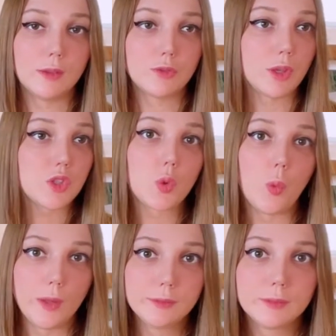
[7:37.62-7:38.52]
task
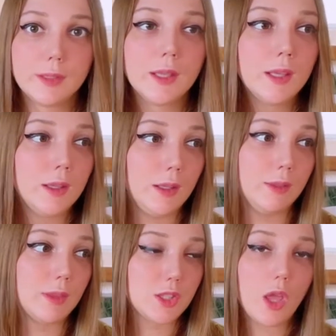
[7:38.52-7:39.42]
1
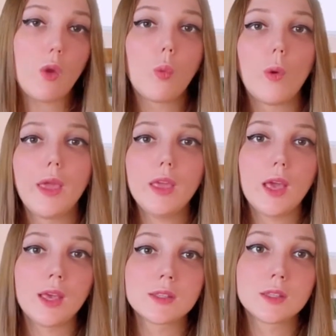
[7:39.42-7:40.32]
in the same way
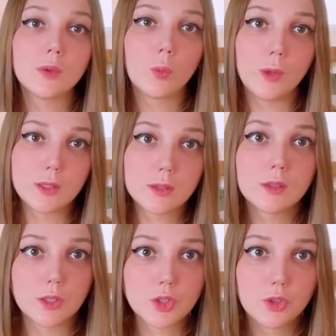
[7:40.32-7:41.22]
as with task